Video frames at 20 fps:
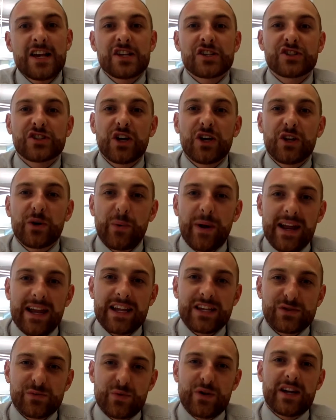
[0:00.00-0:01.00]
So the way it
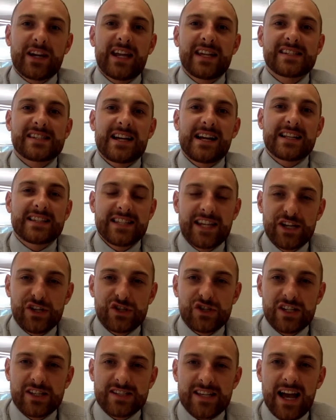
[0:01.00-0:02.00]
is working is our
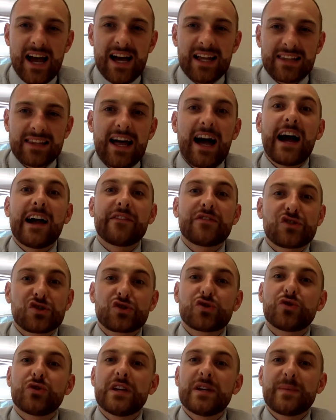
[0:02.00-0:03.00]
teachers are live
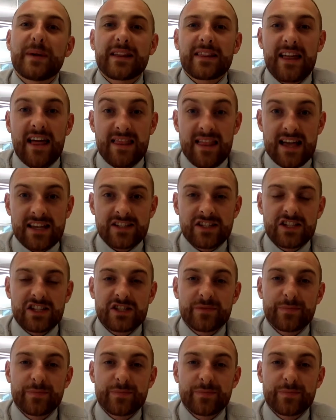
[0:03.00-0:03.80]
streaming their lessons,